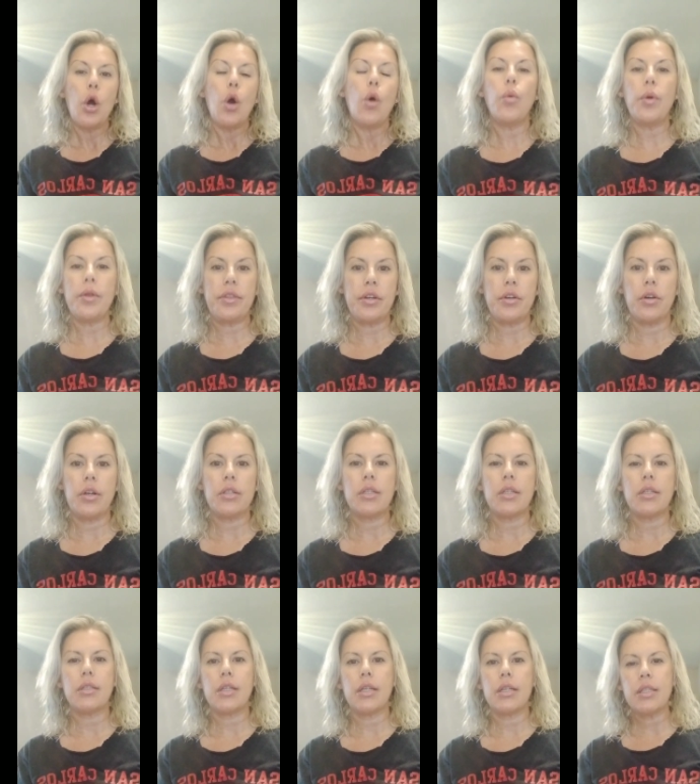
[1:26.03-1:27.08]
with the
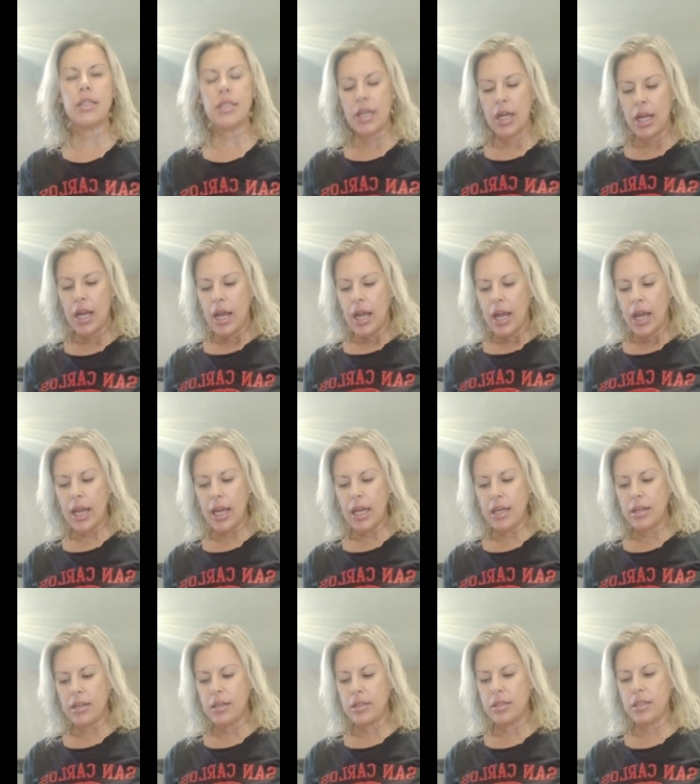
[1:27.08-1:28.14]
narcissist.
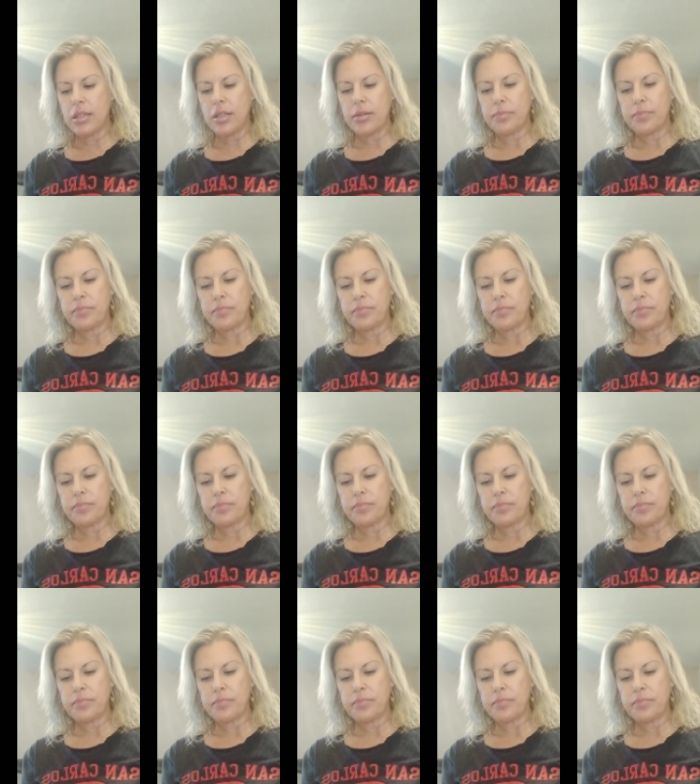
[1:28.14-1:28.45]
And